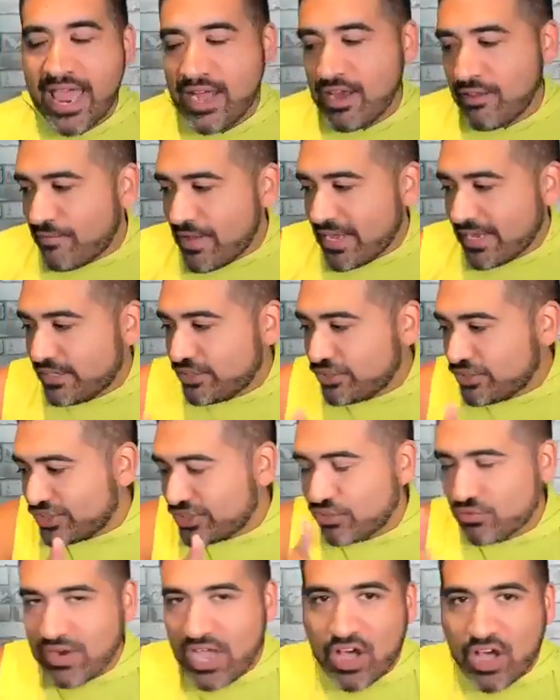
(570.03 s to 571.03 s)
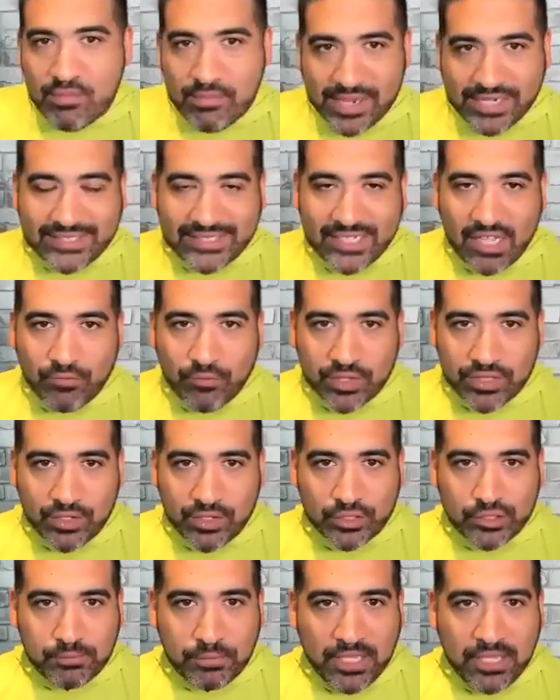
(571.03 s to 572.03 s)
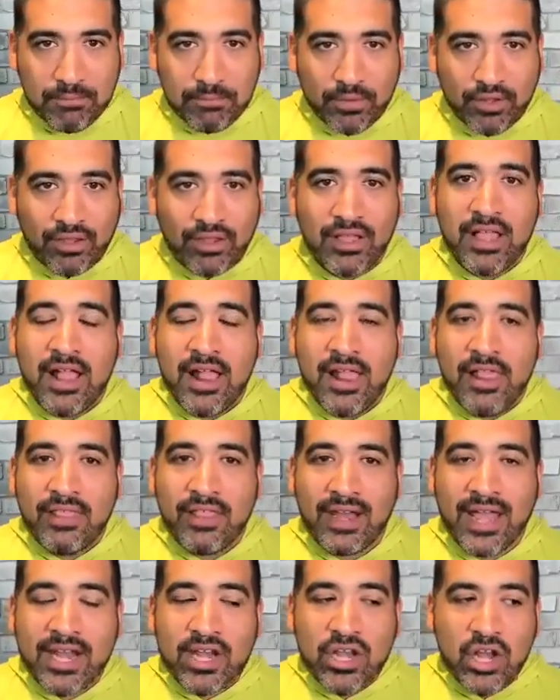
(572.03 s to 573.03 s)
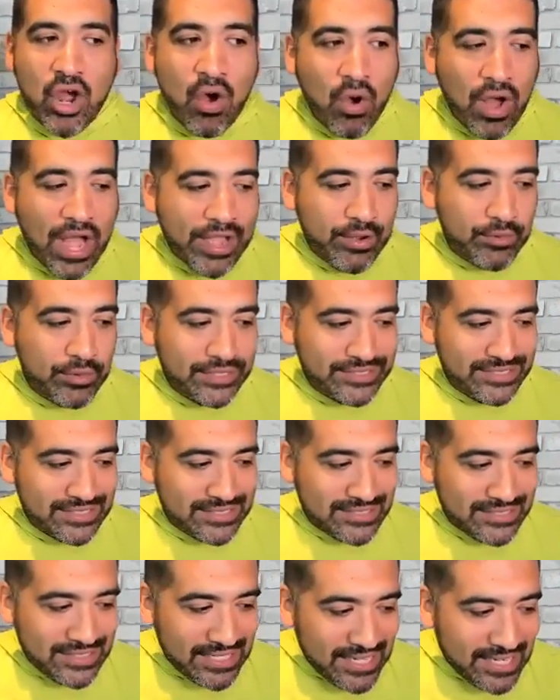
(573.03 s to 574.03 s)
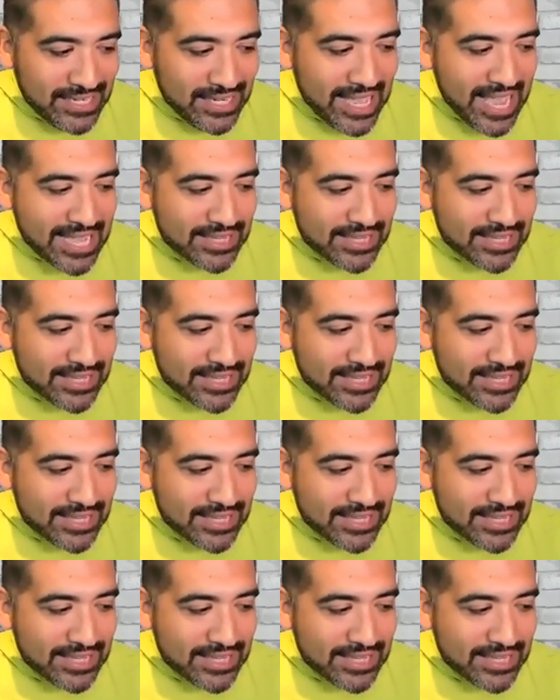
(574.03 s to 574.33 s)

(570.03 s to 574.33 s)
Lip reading: And if I can just surround myself with those people, then I know I will succeed.